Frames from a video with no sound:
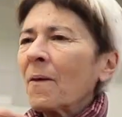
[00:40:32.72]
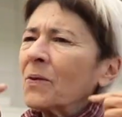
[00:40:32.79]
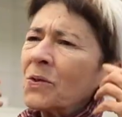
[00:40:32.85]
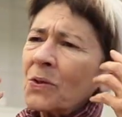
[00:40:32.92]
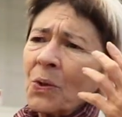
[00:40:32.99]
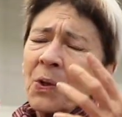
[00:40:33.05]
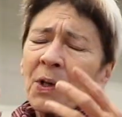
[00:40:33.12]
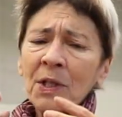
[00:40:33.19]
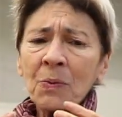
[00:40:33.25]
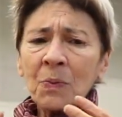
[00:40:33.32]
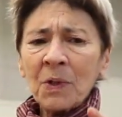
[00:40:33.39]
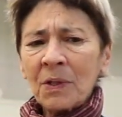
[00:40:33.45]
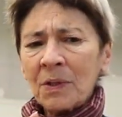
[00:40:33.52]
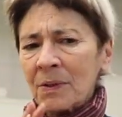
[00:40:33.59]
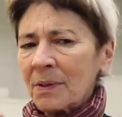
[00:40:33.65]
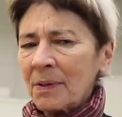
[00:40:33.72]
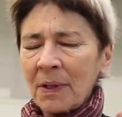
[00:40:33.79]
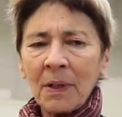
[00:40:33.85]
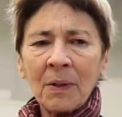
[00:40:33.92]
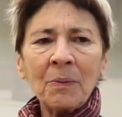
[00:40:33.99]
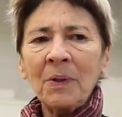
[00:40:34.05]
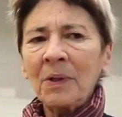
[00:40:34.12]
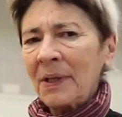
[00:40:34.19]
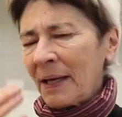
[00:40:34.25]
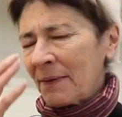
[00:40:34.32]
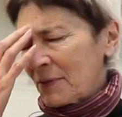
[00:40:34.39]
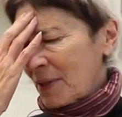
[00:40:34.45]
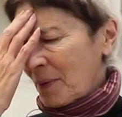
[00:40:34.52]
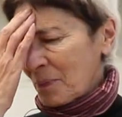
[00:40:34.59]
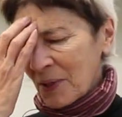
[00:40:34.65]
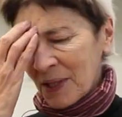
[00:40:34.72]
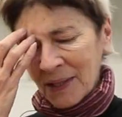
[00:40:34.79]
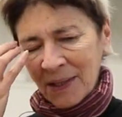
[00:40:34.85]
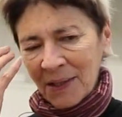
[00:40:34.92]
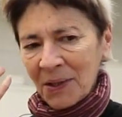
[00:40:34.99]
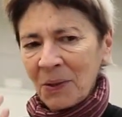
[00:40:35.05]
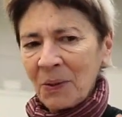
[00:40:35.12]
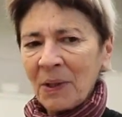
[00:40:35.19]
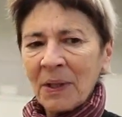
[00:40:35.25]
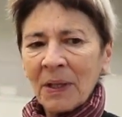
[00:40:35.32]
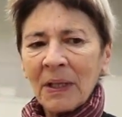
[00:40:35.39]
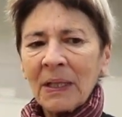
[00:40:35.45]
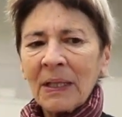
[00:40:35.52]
scores which would have something to do with,